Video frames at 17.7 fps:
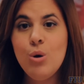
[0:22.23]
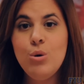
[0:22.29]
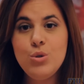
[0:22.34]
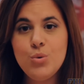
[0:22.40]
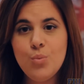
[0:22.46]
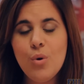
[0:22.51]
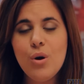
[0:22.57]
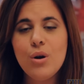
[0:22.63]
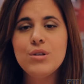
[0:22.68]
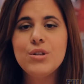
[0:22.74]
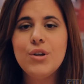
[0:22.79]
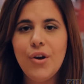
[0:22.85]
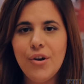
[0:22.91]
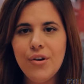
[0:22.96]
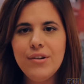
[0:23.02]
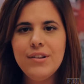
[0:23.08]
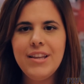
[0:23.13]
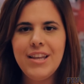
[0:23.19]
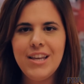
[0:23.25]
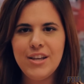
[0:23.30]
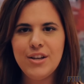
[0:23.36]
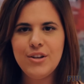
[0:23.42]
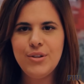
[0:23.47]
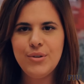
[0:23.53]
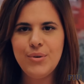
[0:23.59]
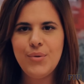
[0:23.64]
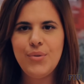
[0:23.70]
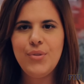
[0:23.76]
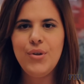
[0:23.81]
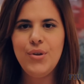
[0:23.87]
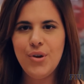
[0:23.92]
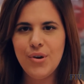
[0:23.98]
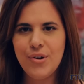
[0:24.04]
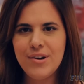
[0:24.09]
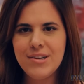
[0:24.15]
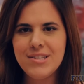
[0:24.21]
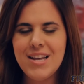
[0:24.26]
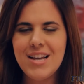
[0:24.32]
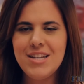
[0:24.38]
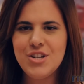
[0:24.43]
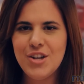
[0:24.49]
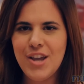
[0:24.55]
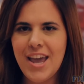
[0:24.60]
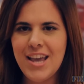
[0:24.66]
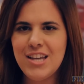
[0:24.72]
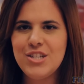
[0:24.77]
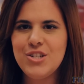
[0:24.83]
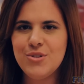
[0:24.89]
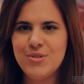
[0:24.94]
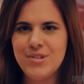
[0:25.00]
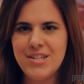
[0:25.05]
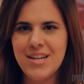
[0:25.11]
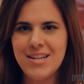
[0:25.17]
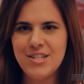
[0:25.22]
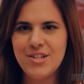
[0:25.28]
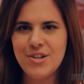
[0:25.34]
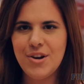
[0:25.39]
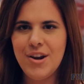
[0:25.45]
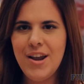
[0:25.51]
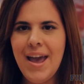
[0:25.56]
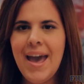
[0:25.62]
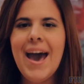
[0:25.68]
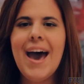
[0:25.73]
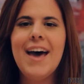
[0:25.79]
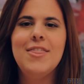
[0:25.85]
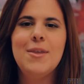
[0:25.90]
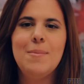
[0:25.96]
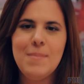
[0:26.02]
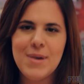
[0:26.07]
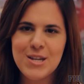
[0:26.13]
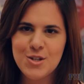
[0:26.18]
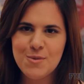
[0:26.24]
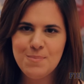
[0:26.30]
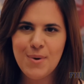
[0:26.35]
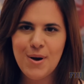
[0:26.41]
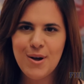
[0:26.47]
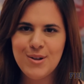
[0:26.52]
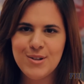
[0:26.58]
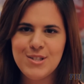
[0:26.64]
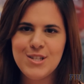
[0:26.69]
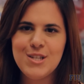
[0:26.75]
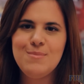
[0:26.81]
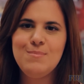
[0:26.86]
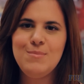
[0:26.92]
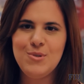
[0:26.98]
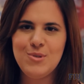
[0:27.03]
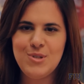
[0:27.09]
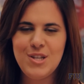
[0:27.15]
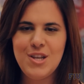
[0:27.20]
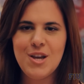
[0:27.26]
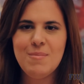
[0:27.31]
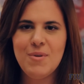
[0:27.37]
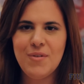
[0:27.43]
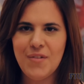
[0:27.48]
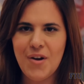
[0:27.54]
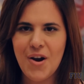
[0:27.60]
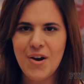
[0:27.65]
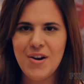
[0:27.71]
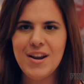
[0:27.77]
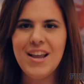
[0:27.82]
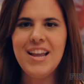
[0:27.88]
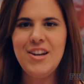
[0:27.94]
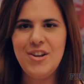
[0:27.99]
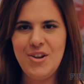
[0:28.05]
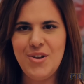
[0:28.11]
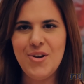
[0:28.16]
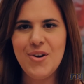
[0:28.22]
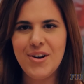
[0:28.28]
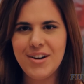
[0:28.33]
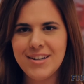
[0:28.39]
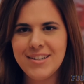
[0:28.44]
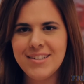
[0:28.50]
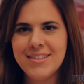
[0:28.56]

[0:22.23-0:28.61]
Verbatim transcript: whose works currently include the Eurus Educational Center at the Metropolitan Museum of Art in New York.